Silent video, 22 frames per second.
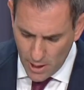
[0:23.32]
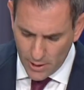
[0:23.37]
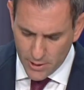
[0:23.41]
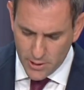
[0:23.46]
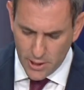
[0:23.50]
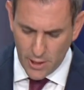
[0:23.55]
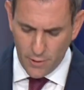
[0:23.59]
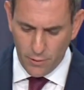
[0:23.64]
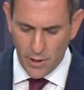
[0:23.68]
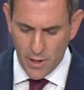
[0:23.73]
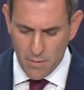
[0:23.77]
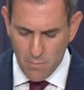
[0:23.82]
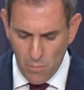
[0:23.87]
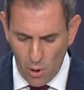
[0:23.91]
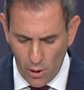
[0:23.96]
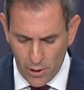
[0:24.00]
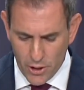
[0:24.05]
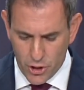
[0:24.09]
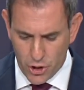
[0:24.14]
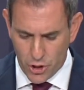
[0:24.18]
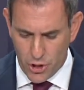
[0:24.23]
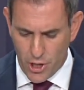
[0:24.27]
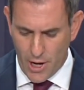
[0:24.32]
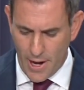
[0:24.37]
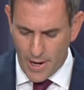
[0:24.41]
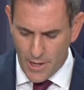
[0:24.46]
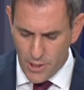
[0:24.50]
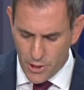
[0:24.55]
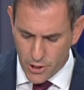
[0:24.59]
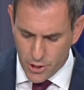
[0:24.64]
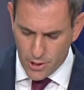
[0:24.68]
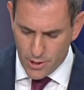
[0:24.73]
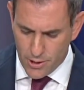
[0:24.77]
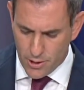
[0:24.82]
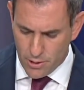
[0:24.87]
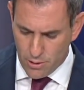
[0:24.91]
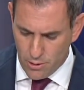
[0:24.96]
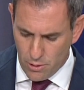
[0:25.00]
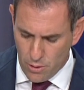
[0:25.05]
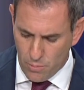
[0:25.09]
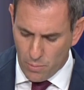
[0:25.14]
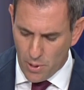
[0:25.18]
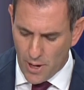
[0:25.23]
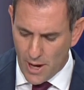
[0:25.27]
A relatively modest change
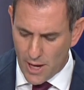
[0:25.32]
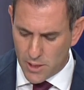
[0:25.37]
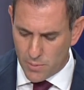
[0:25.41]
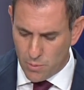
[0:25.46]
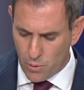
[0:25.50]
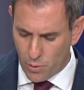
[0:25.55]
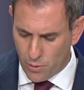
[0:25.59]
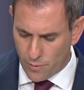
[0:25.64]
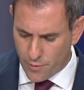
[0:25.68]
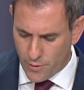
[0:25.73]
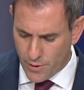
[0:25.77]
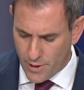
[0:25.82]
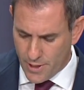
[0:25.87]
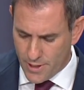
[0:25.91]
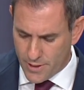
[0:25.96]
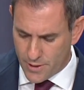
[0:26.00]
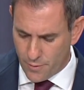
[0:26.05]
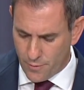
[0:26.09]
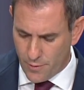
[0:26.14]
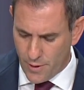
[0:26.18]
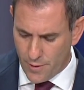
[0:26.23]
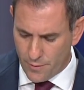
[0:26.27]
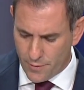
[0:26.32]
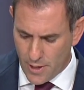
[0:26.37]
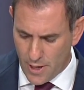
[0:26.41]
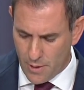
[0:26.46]
to passport fees of